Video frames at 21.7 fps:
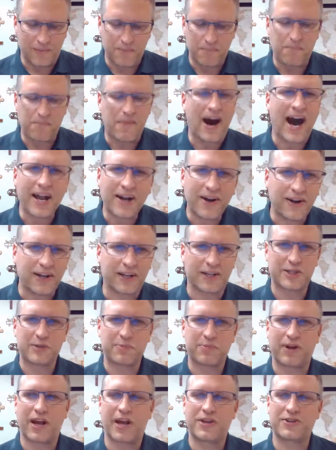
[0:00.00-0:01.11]
modern
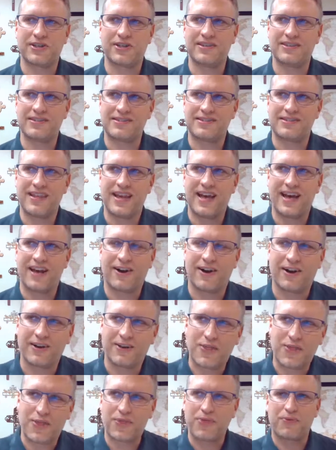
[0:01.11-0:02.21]
expressions that
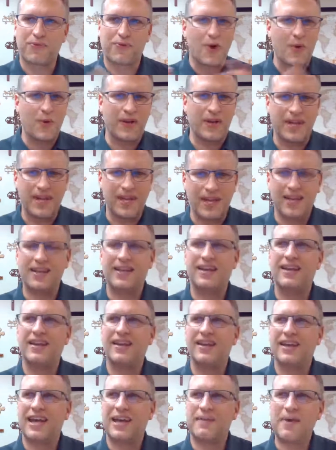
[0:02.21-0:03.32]
are thrown in,
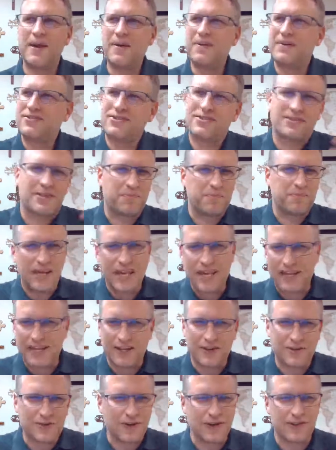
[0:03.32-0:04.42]
and maybe it's just to
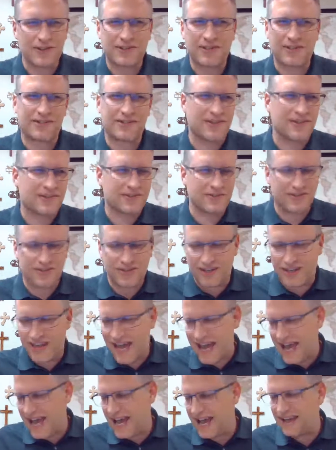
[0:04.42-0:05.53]
pique interest, it's
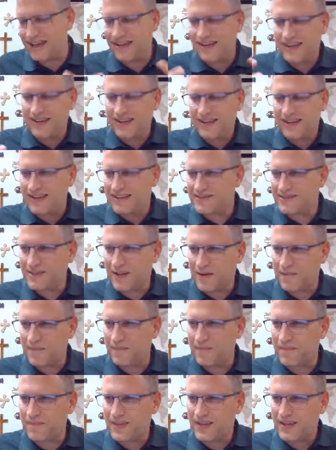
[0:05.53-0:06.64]
to add
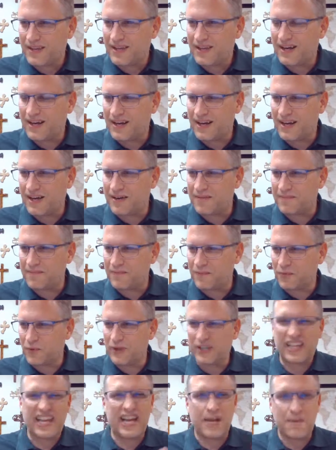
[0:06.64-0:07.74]
some
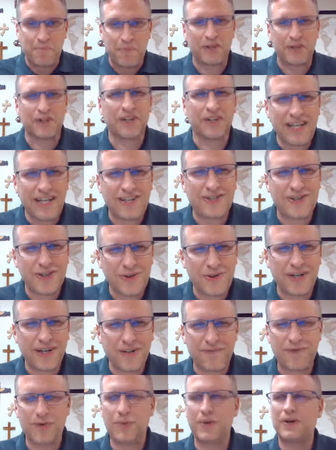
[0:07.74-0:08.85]
relatability to
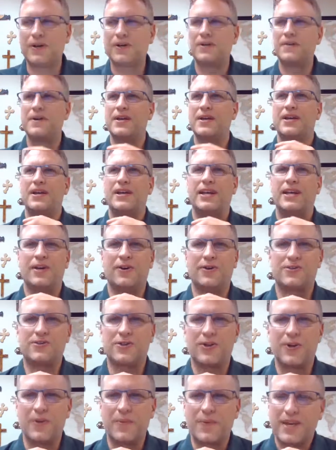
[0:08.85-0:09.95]
it, if you will.
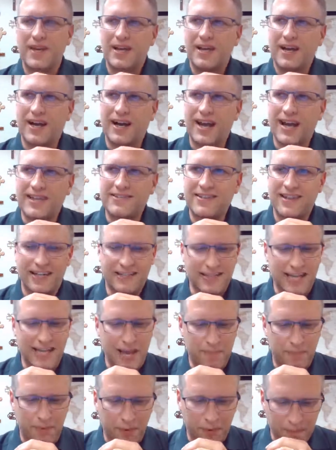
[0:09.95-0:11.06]
So as an
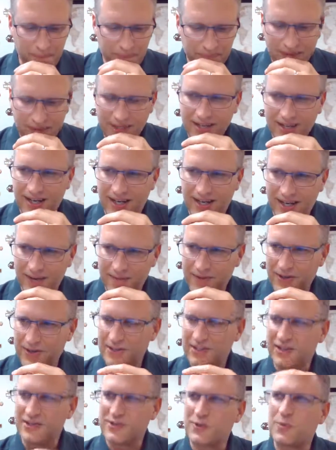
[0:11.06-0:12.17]
example,
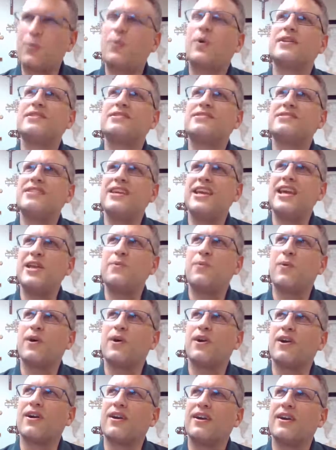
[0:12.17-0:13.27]
there's the one scene
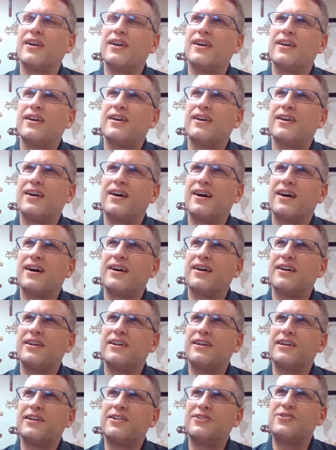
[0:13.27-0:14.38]
where
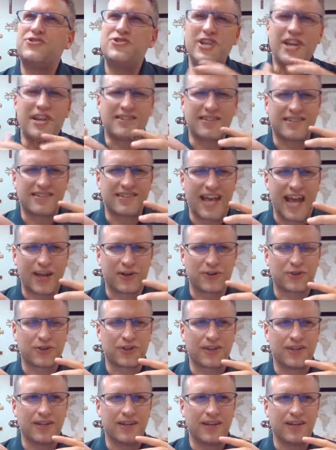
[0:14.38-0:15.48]
Jesus
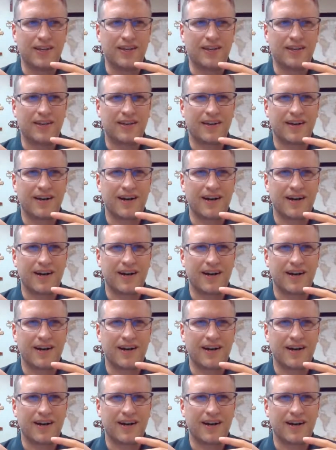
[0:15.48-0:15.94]
actually